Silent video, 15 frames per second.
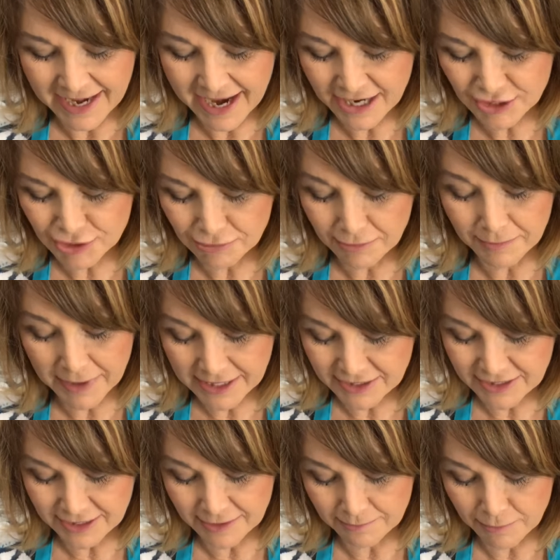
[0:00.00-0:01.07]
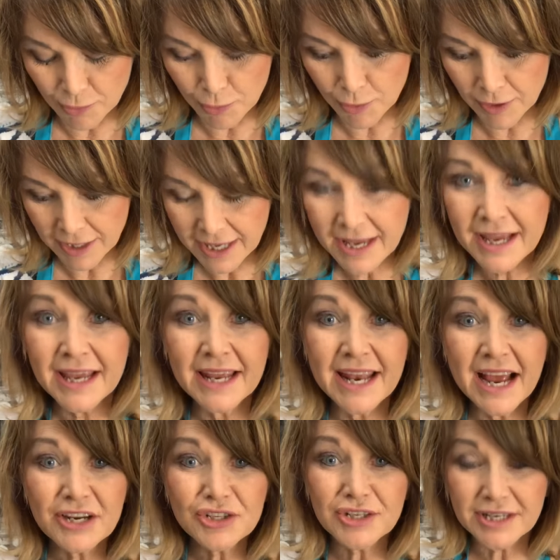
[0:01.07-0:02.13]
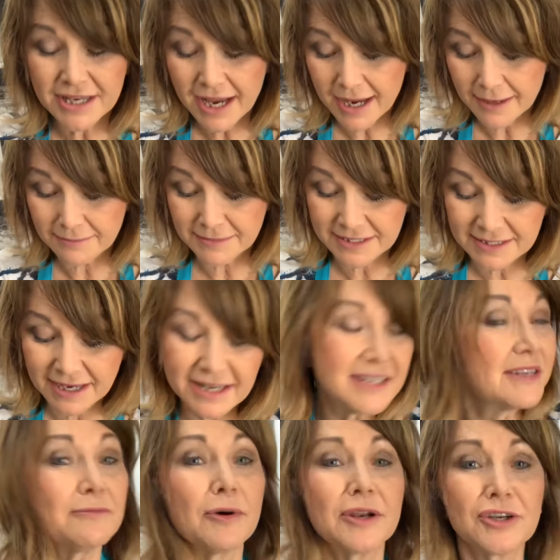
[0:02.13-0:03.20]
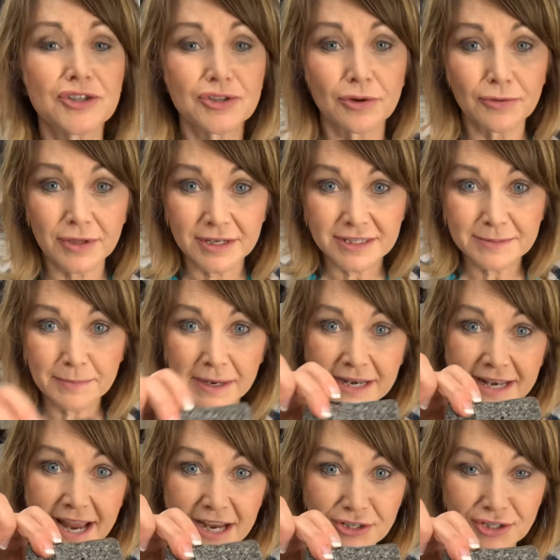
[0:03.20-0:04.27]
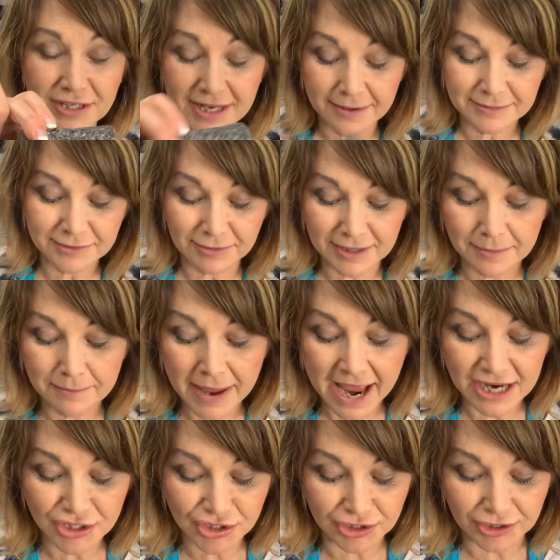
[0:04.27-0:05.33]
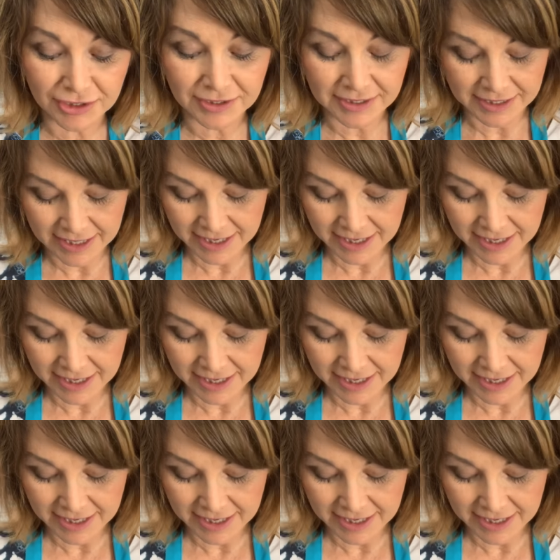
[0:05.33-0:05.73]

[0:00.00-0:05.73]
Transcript: actual Mexican bowl. It actually comes, I didn't want to show this, but it actually comes with a masher.